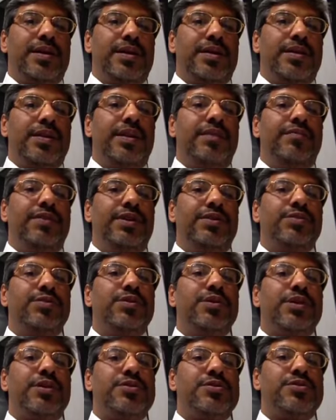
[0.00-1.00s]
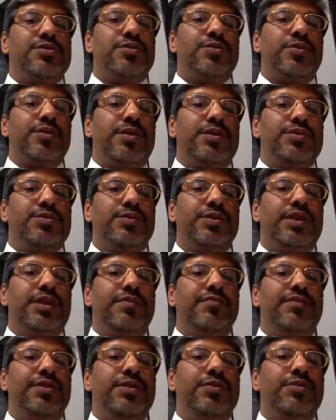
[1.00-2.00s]
then we have to control so
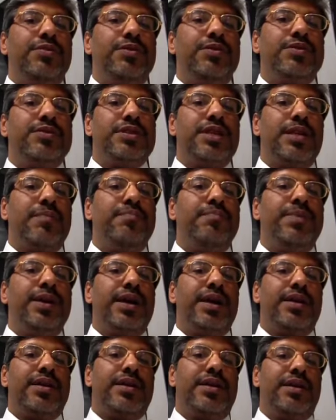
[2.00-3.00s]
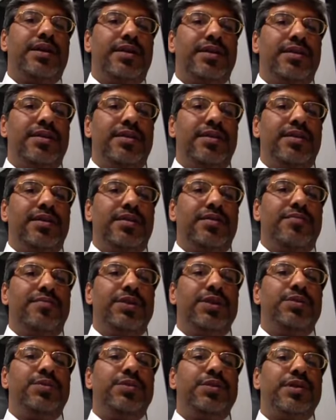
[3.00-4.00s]
that we don't slip back. We
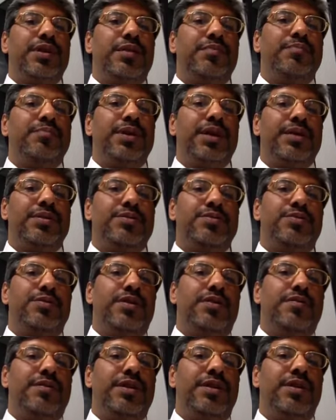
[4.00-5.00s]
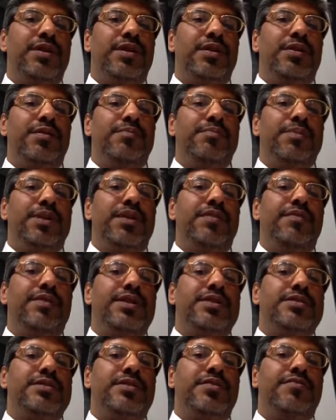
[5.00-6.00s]
don't come back to our
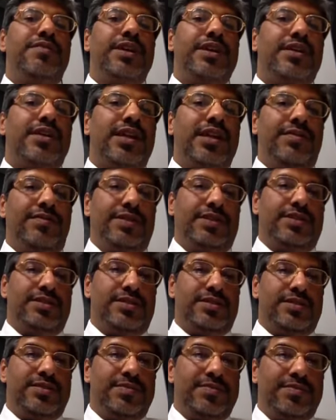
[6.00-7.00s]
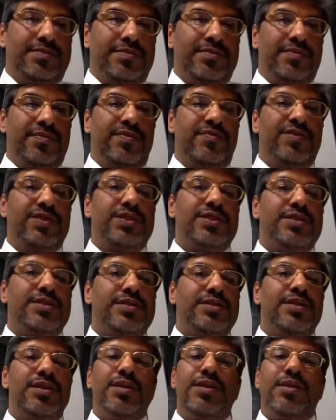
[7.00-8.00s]
previous defect levels, which
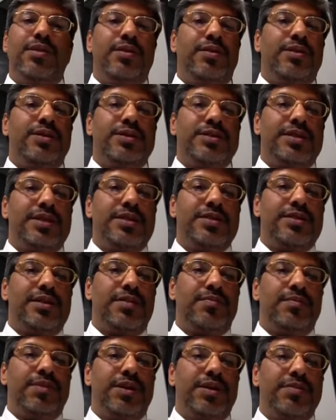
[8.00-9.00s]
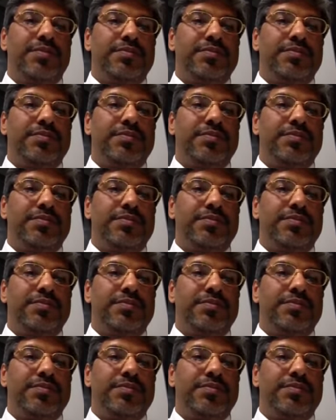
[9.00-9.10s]
is not Six Sigma.